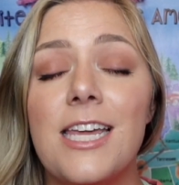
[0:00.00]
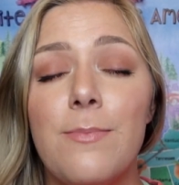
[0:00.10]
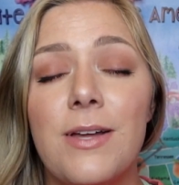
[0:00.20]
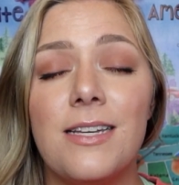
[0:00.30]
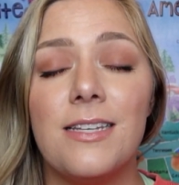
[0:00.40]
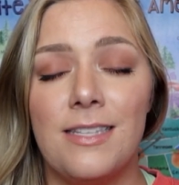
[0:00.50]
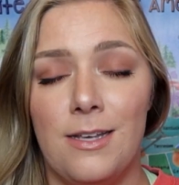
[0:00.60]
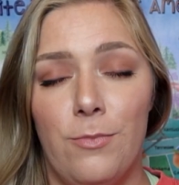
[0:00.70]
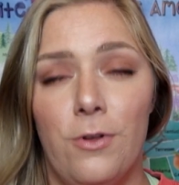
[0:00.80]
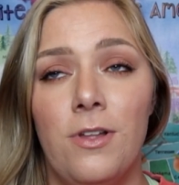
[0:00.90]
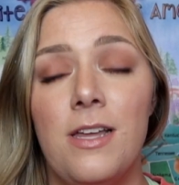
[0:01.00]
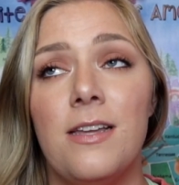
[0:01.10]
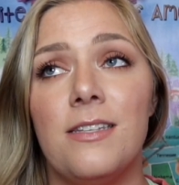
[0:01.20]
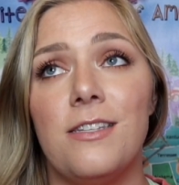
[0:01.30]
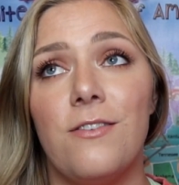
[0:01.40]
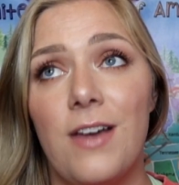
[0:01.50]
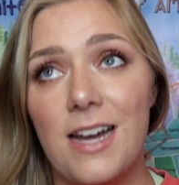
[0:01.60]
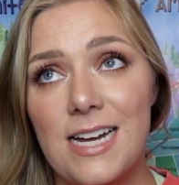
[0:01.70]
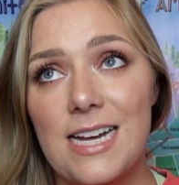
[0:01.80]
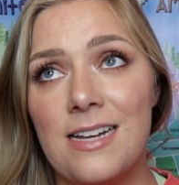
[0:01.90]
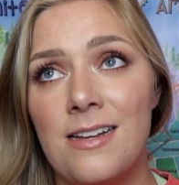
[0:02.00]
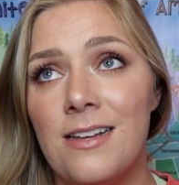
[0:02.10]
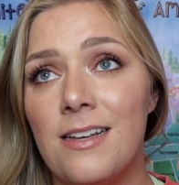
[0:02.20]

keep it simple. This is a very